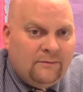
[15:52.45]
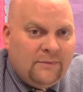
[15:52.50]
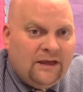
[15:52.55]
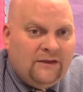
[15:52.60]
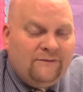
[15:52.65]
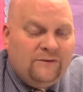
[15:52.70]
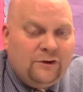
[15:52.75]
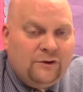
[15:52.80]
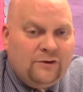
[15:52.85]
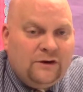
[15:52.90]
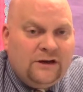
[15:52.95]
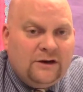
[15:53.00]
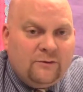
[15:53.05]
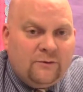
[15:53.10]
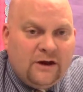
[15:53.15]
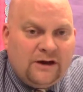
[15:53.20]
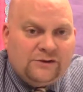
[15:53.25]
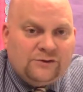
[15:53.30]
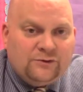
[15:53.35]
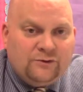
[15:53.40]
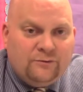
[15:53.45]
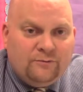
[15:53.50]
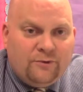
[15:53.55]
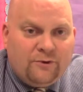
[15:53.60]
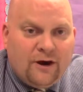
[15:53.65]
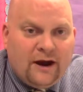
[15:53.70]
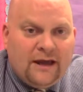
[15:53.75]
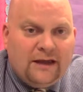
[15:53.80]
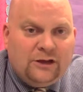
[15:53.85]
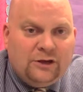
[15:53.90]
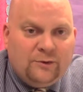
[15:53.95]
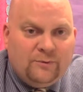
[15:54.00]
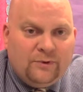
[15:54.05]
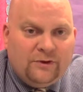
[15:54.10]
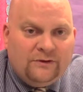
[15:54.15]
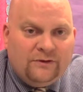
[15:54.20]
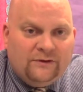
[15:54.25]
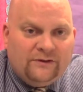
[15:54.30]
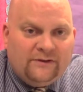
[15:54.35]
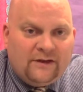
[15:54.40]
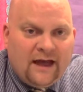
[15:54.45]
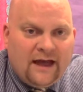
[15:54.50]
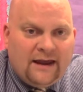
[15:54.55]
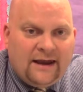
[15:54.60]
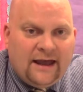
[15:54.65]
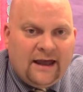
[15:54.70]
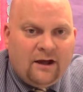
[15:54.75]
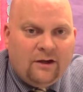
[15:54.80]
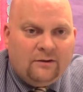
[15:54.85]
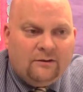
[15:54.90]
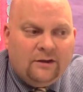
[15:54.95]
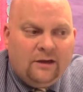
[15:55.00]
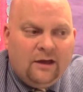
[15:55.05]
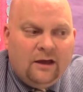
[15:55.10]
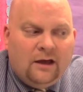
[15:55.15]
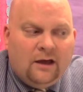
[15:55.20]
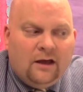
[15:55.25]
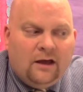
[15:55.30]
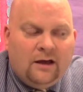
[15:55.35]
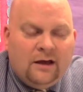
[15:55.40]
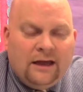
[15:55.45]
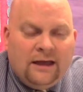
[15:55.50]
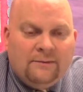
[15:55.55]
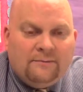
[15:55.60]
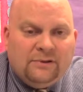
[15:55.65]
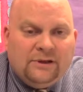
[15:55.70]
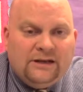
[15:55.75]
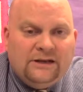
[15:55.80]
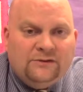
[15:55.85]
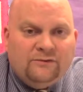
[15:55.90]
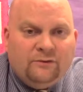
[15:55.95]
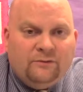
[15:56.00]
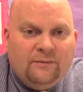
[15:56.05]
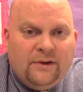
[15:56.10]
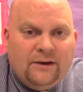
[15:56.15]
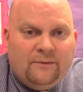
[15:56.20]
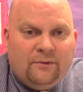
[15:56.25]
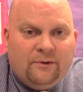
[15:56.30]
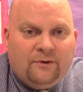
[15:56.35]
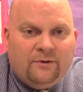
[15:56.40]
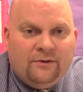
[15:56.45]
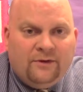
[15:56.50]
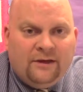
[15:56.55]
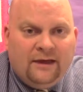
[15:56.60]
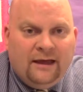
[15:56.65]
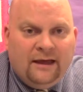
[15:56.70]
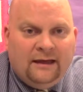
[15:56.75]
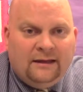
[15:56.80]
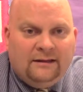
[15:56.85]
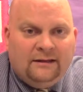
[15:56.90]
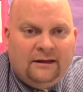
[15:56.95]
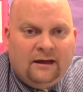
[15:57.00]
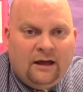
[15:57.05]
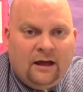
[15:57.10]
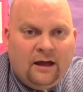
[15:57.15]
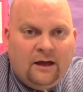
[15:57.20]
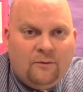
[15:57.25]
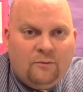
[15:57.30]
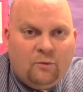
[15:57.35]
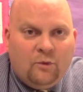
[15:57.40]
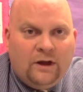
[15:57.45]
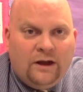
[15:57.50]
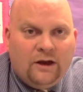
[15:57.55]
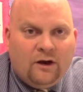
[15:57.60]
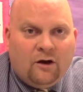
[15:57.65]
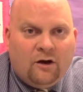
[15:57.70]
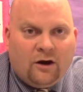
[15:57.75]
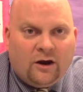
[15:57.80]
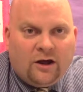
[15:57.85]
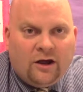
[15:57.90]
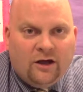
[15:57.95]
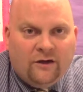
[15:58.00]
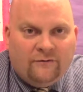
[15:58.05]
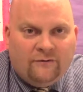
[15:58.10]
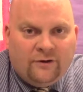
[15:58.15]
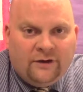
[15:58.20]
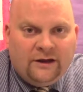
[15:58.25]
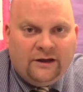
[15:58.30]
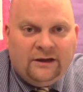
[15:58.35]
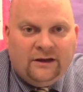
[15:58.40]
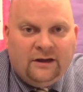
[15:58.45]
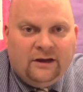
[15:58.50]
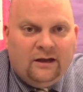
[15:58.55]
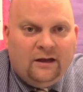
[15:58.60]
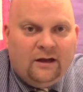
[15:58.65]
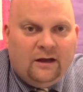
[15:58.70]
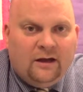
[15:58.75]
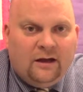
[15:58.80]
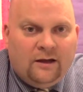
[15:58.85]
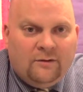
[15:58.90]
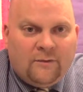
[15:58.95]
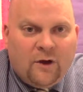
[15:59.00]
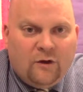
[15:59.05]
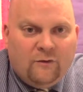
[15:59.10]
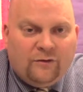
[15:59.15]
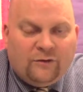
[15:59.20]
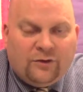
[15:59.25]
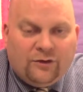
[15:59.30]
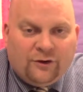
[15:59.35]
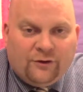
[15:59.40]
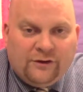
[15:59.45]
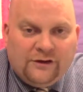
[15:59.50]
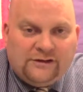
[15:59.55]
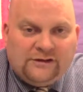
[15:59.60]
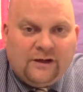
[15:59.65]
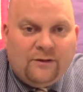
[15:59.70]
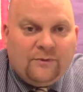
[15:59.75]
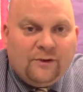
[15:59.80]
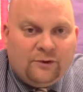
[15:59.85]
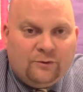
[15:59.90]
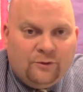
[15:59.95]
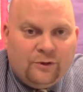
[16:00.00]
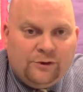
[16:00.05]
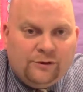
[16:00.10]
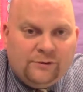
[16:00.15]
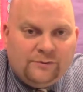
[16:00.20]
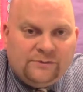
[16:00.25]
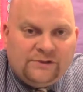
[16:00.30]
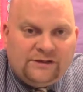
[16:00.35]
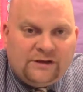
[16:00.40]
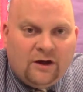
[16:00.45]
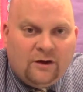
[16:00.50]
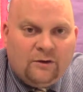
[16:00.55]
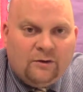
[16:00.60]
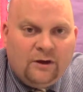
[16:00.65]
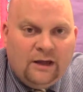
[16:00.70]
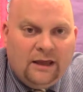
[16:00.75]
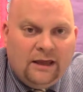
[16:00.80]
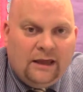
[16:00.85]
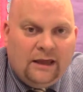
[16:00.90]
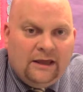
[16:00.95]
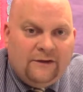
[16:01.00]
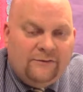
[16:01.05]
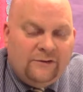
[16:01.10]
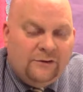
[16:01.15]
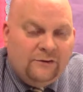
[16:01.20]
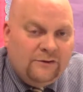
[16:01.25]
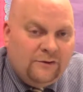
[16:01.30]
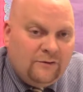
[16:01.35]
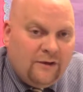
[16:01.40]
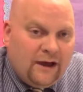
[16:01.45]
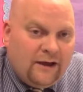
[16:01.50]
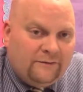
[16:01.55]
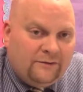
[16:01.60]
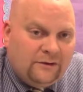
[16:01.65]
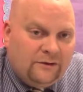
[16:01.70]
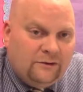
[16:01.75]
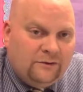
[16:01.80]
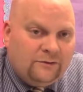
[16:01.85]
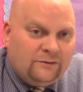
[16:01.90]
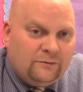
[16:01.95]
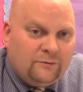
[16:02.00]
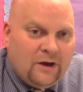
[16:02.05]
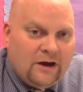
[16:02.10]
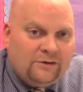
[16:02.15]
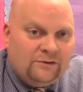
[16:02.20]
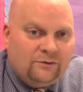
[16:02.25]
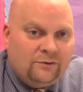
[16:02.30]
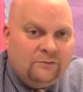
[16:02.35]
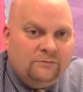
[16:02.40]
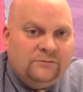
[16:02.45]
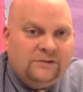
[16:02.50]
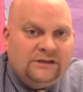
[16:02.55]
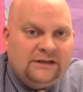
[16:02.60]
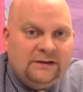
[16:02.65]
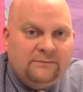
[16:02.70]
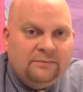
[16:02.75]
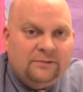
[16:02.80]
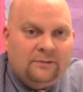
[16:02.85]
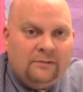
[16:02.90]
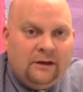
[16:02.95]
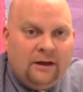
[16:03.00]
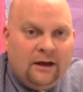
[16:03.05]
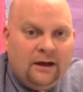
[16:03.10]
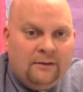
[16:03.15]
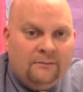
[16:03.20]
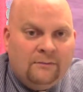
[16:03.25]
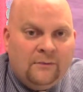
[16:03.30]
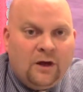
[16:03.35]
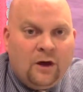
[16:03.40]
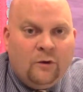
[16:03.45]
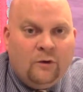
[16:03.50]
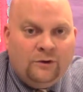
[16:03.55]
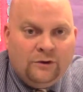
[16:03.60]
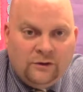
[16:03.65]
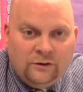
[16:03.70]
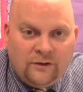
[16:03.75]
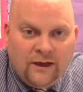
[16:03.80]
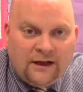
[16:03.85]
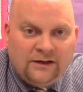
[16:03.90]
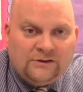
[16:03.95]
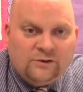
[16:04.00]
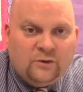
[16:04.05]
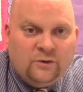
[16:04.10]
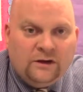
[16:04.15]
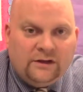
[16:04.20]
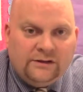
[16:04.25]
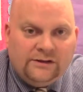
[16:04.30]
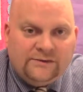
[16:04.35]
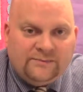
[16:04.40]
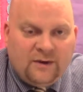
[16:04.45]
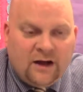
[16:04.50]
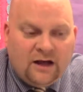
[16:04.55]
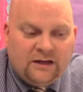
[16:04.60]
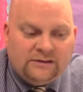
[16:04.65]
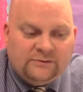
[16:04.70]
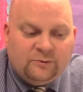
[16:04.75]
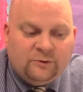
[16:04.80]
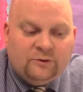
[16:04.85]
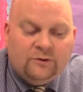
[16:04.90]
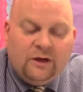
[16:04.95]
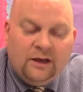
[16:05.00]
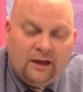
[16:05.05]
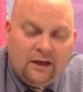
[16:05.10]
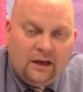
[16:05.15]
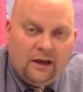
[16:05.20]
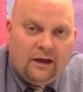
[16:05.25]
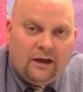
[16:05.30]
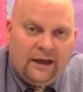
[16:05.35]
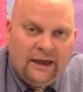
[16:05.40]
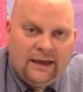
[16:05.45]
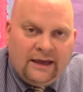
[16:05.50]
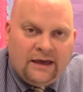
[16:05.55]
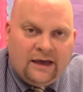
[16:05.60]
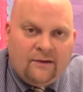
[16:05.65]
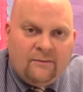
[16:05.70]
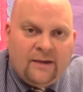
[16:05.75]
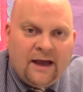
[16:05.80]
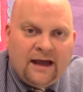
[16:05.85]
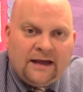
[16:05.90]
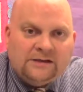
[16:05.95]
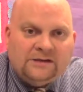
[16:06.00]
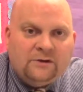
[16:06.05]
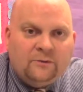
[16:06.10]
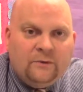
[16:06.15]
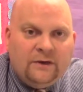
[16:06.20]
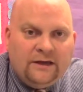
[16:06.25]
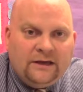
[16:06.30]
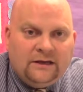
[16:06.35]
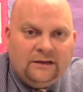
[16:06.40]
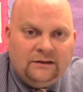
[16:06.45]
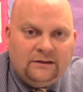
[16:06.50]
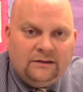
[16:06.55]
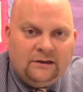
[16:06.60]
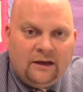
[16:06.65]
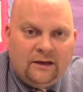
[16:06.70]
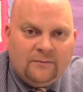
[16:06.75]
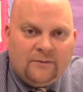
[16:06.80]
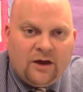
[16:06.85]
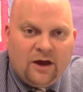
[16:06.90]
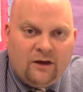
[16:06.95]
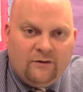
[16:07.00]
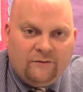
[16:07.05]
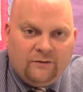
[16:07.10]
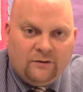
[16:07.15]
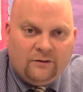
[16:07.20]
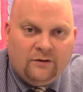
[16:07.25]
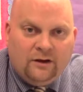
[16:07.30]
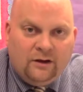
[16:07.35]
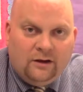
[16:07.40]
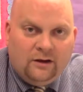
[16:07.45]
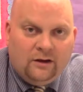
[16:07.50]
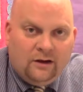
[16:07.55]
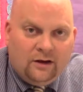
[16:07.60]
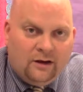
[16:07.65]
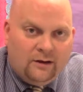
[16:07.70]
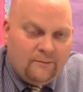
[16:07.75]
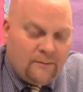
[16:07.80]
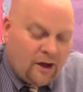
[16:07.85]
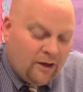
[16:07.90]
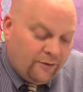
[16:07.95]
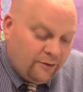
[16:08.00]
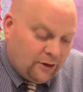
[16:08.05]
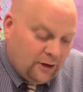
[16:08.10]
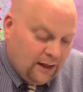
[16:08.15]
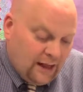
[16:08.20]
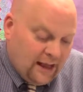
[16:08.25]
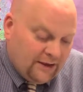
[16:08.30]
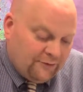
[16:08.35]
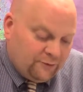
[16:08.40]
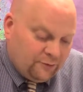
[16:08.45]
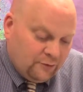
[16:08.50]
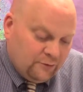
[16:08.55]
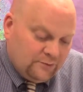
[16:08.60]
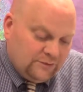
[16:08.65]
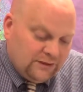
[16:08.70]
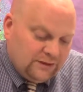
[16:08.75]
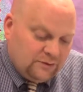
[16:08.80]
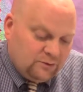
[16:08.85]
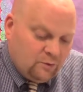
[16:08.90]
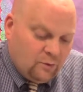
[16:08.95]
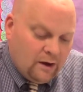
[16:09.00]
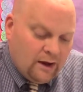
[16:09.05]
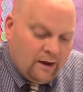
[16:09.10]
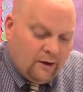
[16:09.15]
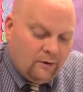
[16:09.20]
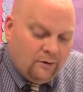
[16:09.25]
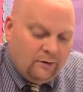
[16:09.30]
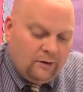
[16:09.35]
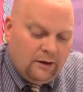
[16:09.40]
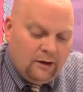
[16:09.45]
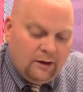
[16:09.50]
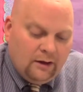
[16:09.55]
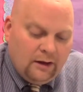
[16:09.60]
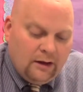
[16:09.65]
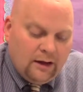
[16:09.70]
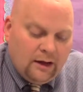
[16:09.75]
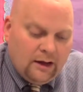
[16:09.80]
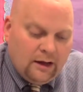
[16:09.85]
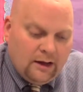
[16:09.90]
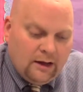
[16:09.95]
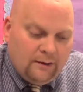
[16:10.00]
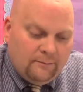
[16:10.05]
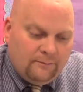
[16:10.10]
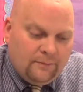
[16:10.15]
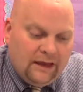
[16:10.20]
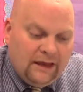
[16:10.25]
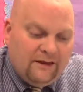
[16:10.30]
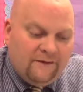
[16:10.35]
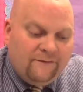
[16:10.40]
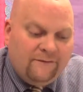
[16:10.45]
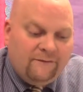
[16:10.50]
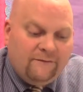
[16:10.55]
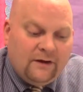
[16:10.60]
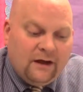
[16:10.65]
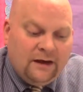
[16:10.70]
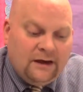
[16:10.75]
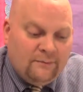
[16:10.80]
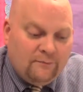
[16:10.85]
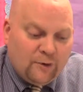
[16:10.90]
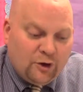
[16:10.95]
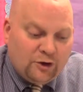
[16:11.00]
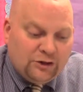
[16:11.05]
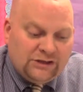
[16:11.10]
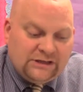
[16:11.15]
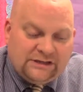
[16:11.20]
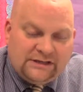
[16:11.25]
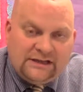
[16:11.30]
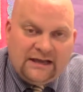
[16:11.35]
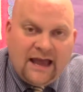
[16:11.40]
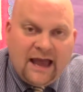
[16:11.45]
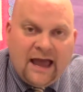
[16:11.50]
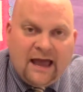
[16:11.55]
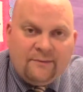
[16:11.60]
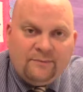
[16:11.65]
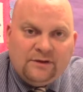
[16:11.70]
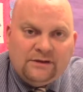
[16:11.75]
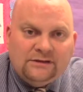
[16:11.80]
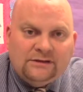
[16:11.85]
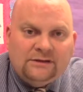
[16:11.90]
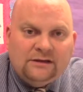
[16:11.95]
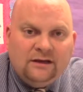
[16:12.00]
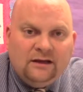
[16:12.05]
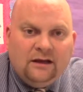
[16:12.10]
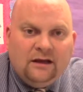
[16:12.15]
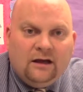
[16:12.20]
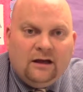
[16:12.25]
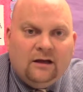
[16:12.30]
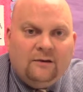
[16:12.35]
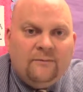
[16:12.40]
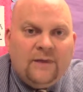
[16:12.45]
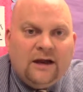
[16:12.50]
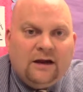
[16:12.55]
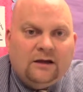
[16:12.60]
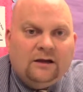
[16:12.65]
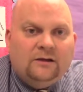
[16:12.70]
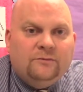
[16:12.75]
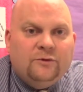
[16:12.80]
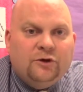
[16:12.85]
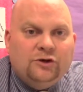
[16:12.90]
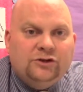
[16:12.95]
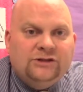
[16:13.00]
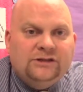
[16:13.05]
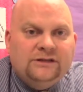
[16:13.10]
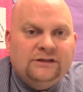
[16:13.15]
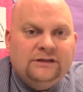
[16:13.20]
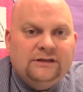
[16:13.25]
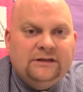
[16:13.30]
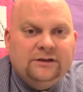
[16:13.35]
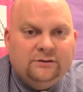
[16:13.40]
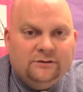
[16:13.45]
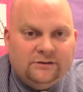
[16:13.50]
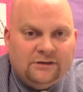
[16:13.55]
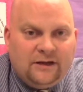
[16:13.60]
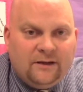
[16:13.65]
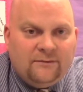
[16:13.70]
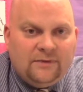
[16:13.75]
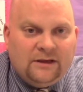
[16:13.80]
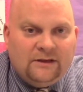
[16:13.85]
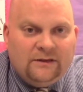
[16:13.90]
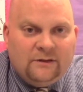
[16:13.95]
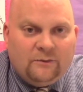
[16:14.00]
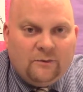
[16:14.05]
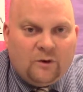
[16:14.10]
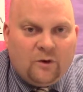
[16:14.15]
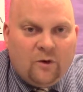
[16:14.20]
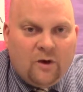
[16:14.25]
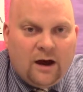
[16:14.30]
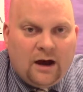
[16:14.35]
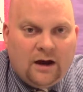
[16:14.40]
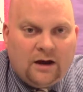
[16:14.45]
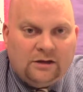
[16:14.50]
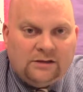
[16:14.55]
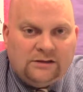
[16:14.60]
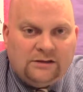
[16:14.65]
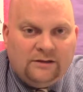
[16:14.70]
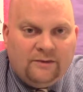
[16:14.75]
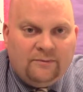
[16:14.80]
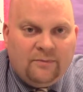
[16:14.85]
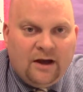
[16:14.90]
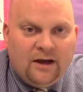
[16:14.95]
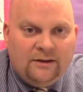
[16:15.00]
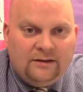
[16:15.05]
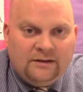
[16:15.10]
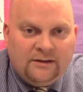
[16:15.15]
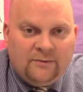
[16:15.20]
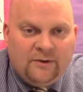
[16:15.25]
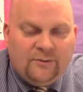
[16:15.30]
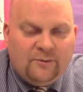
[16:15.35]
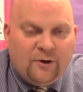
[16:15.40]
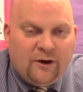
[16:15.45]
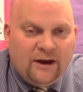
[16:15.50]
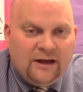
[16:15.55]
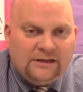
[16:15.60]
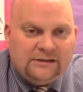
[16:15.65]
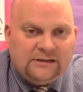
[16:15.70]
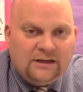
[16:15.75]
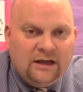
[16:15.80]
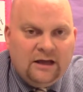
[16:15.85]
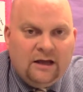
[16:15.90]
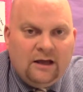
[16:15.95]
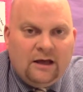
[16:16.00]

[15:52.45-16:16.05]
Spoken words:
If you need a restroom break, you put the sign out. And please remember that we are covering over 30-something rooms. So if you do have to use the restroom, simply go and do that as quickly as possible and come back so we can cover other classrooms as well. If an emergency happens, a medical emergency or something that requires the button to be pressed,